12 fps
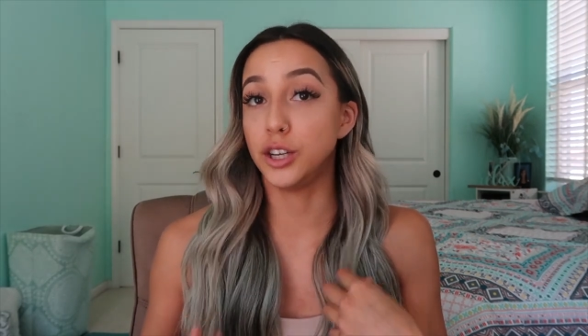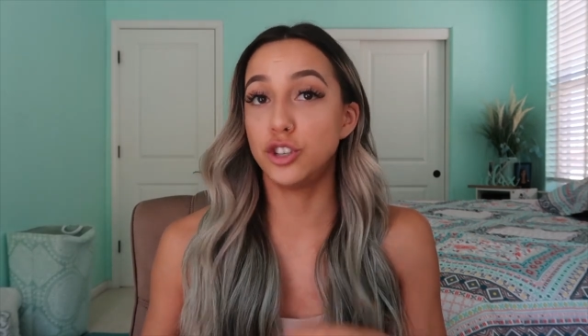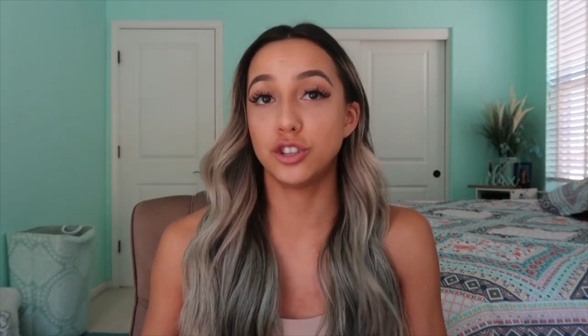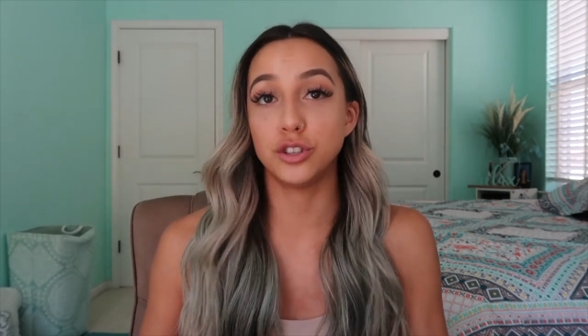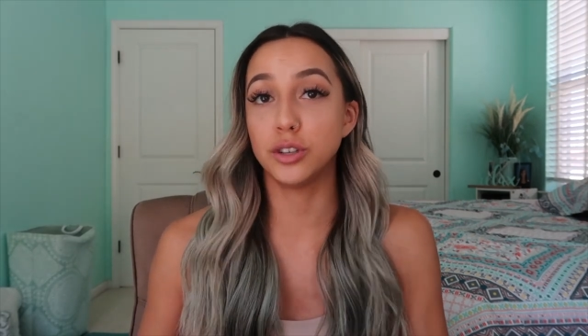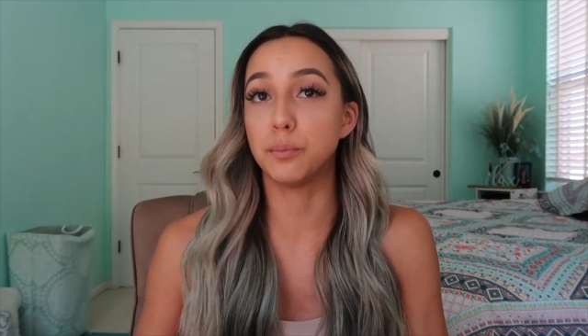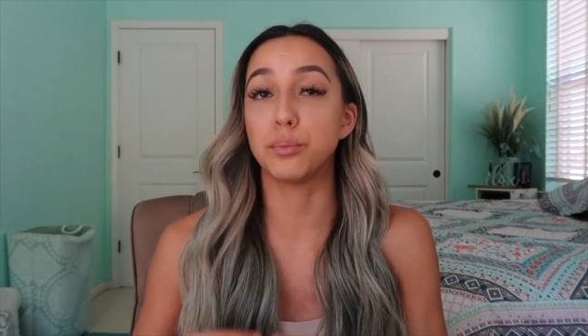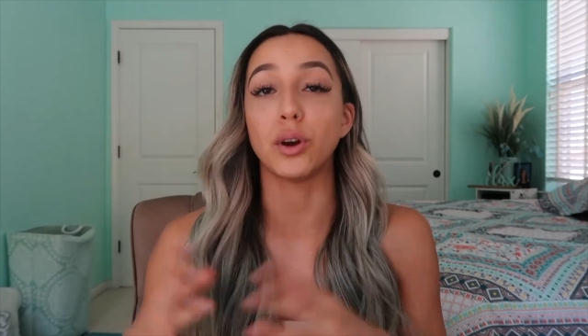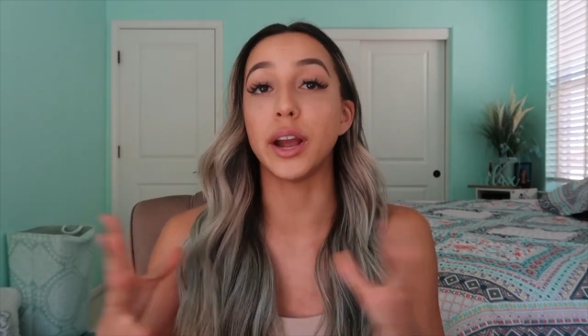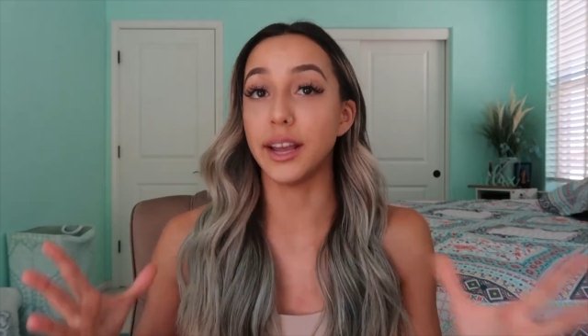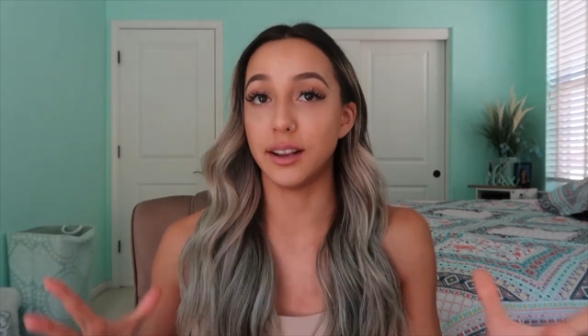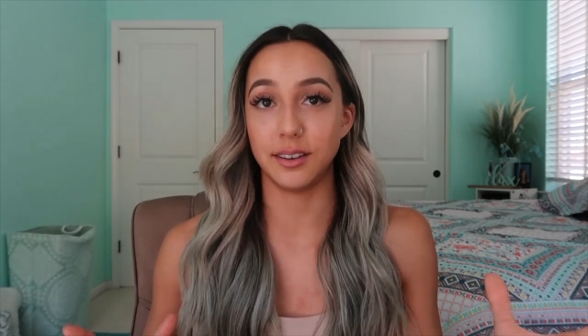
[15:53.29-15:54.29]
You just look
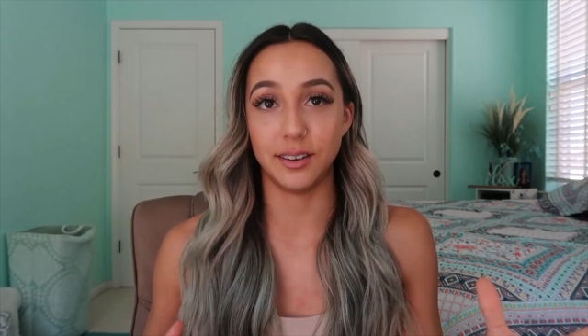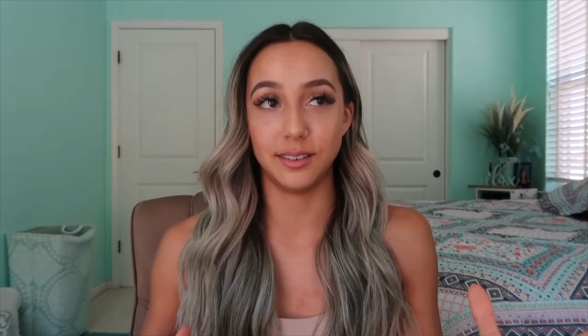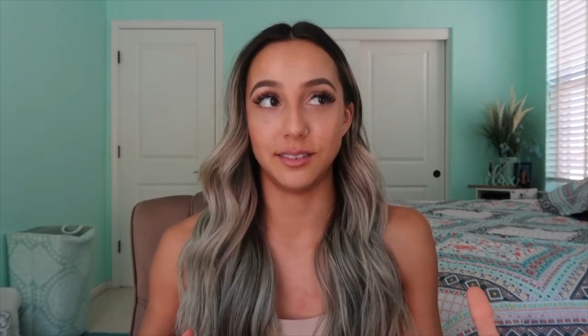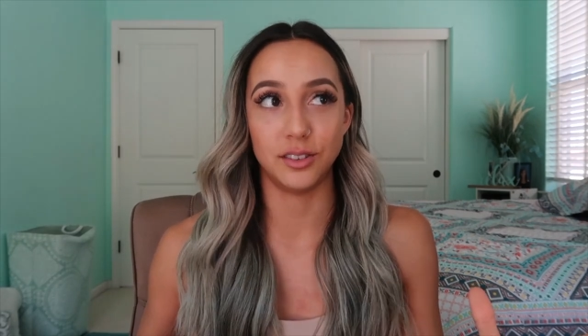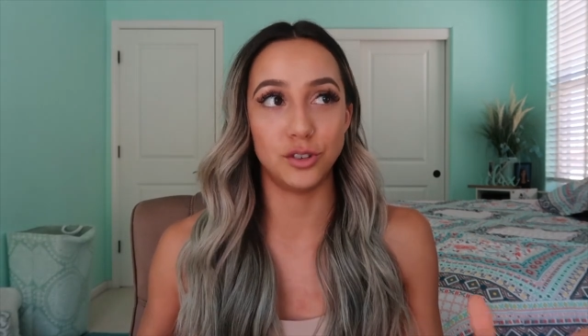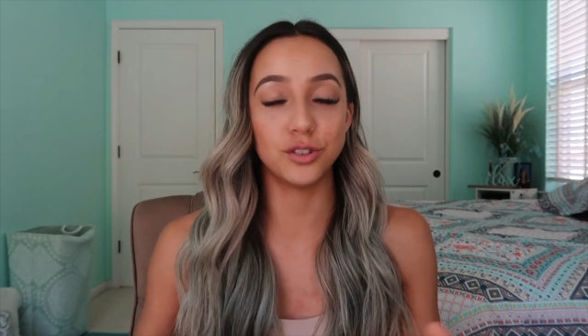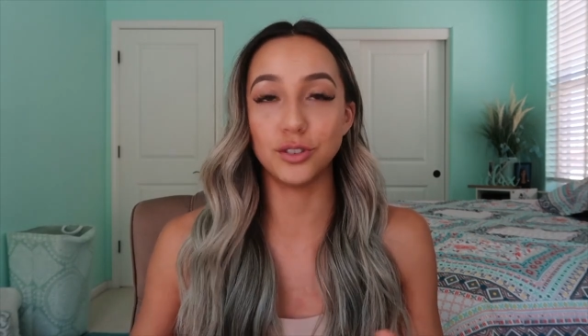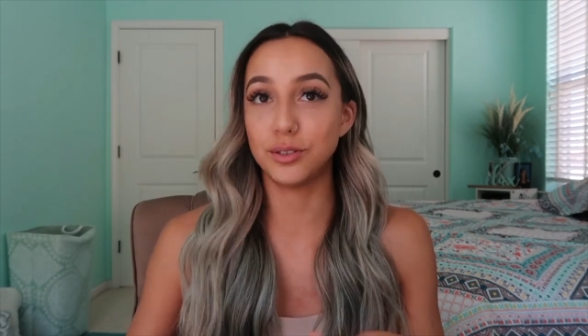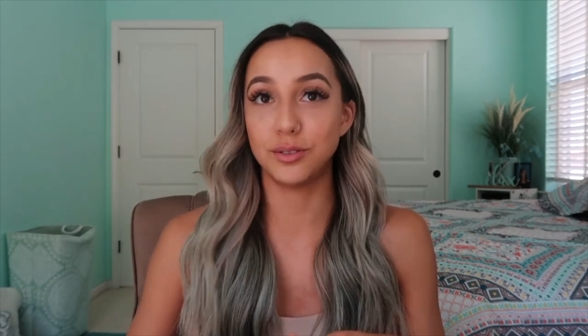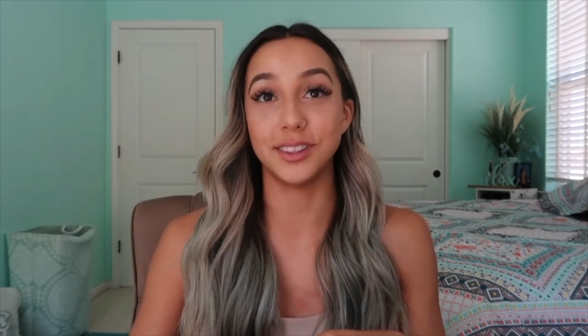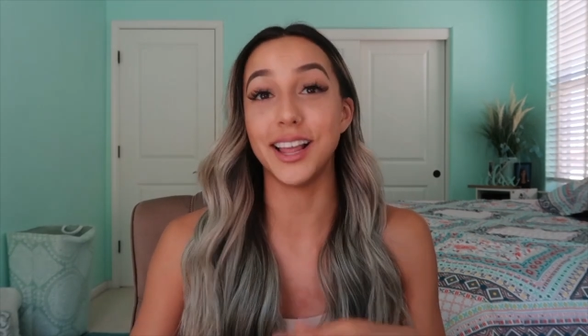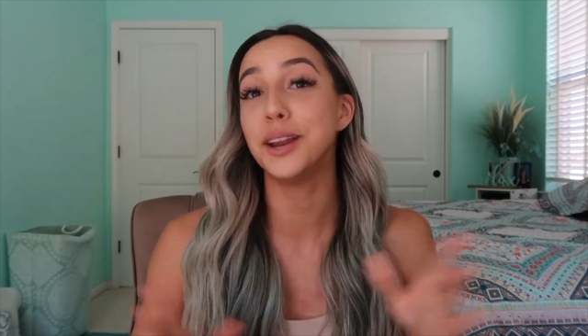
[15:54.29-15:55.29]
bright you just
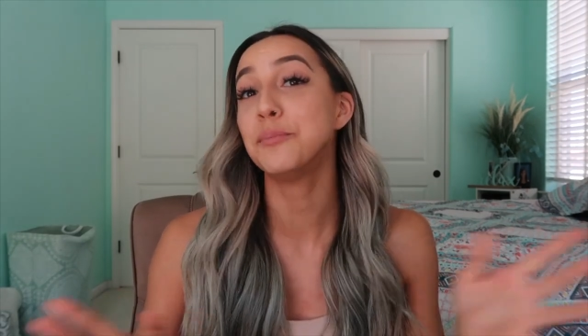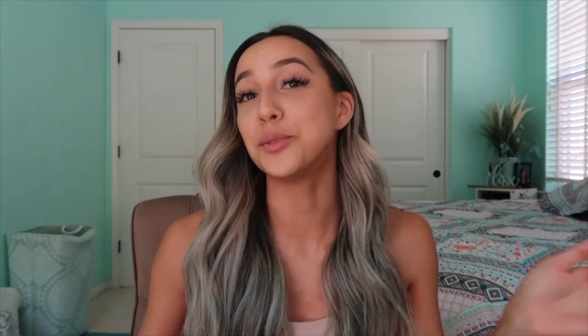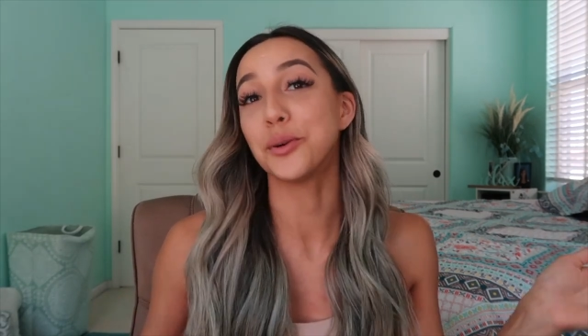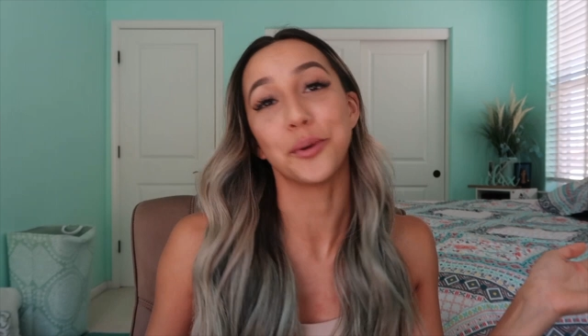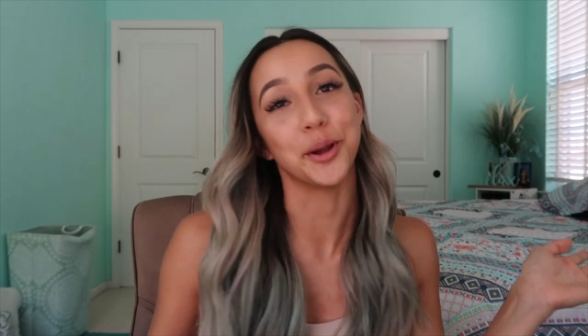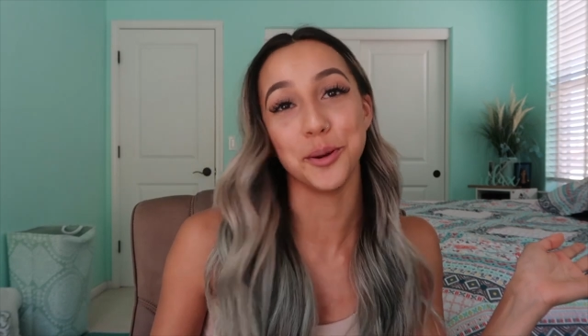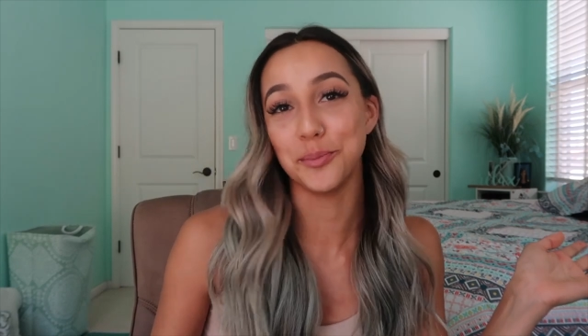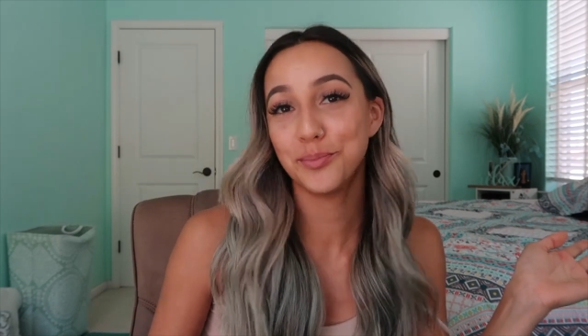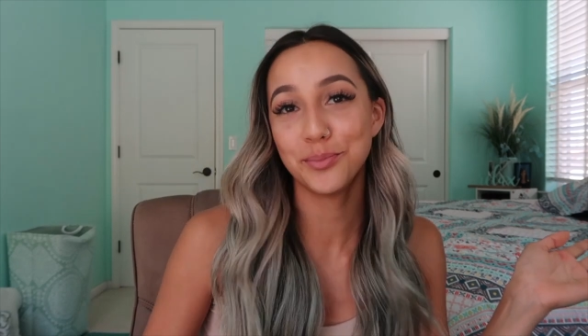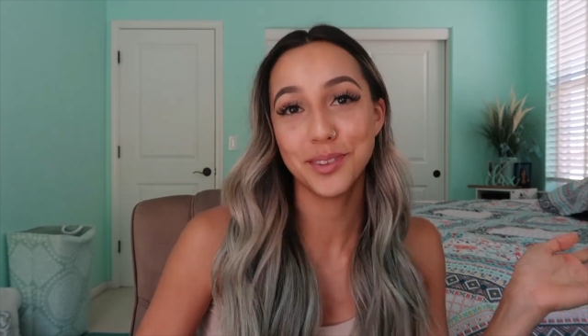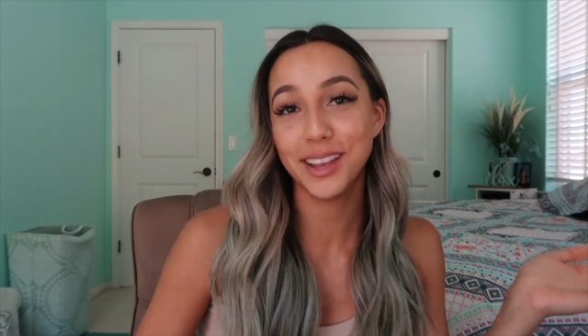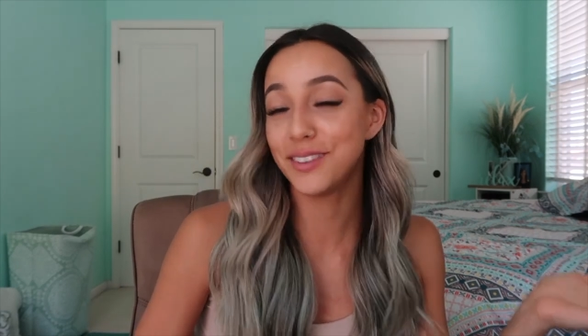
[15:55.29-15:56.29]
light up the
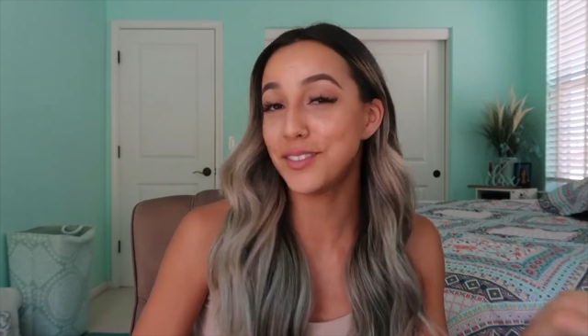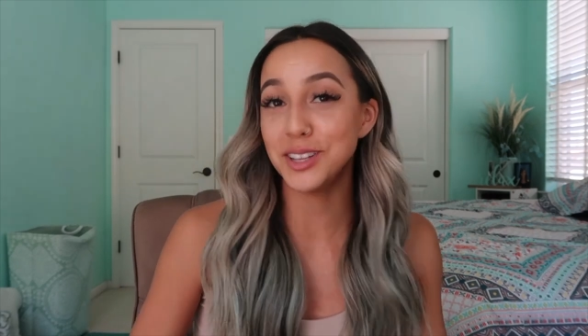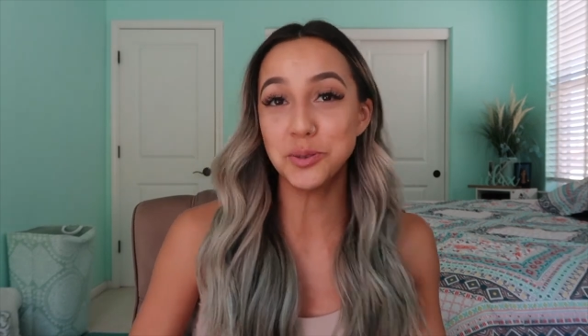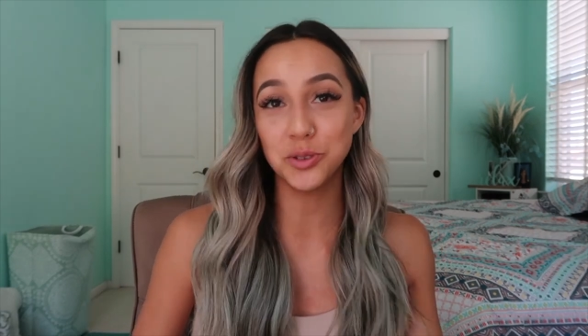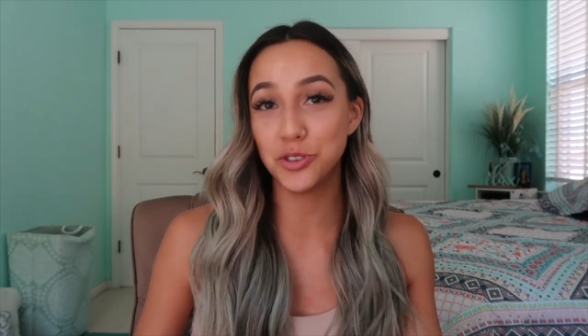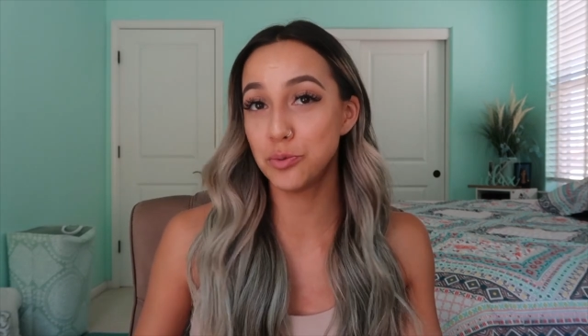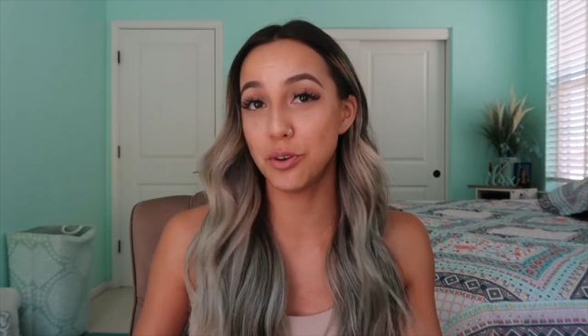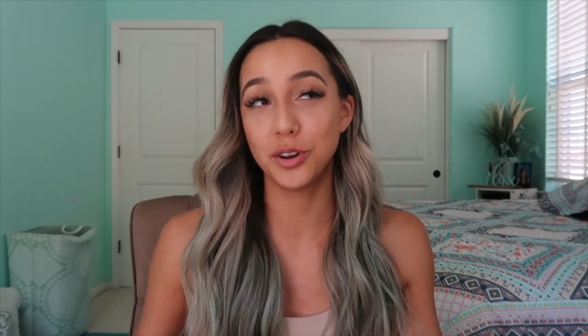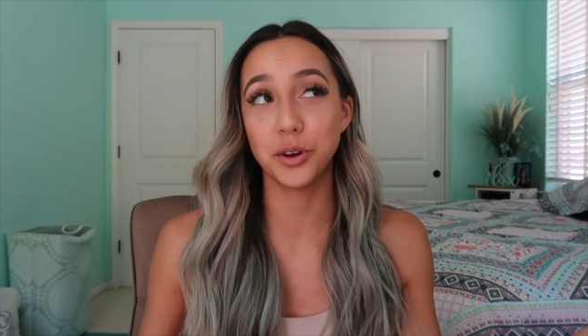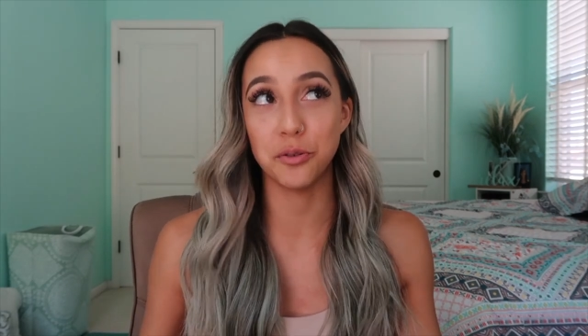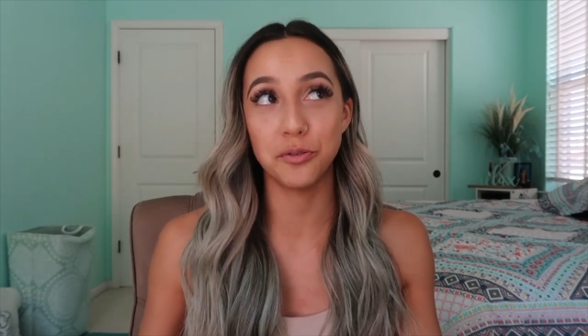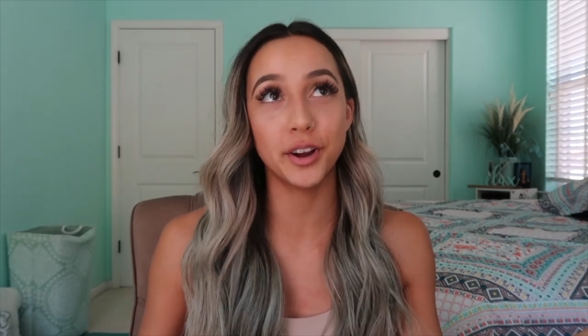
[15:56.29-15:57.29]
room. And if that's what you
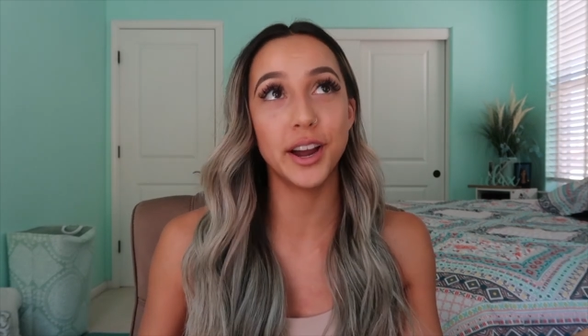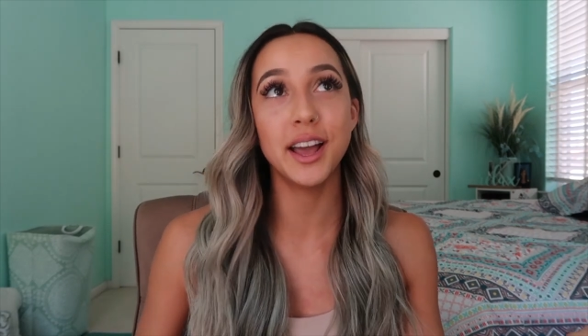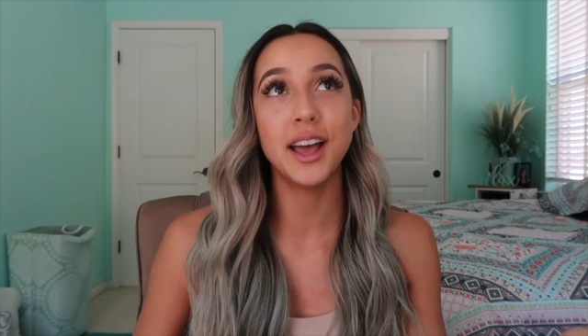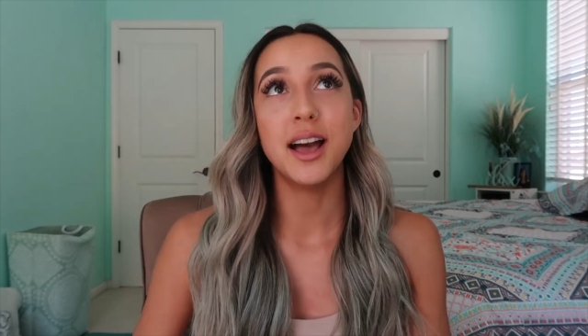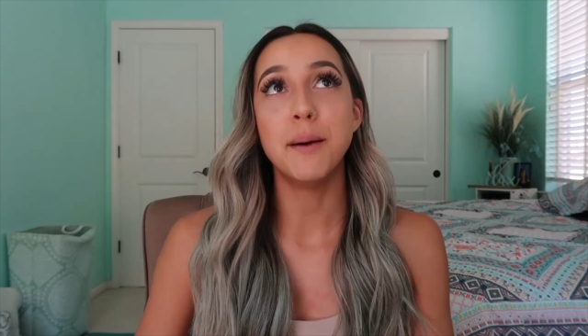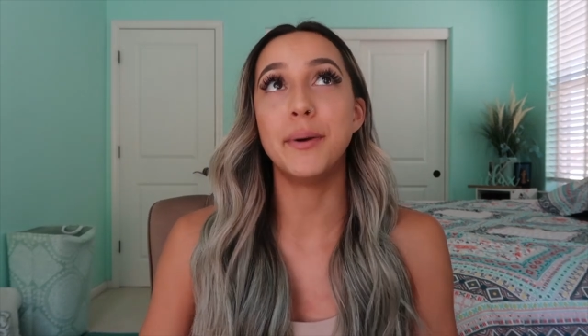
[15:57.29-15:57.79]
want, go for it.